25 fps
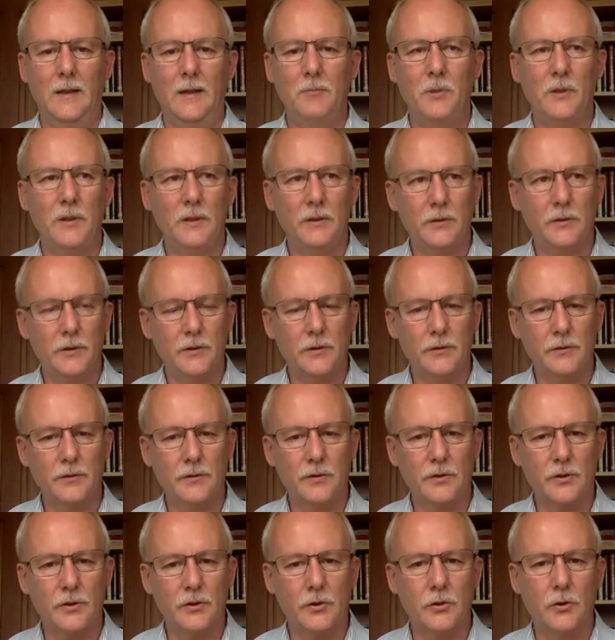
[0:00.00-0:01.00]
But it
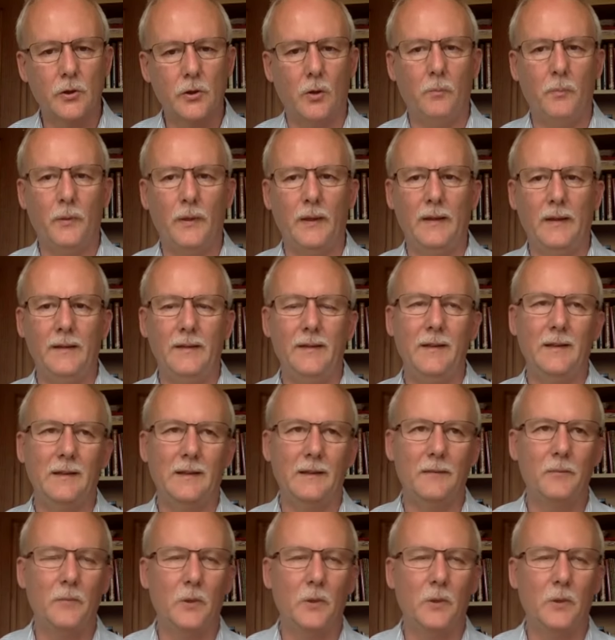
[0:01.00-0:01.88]
doesn't stop it. They'll,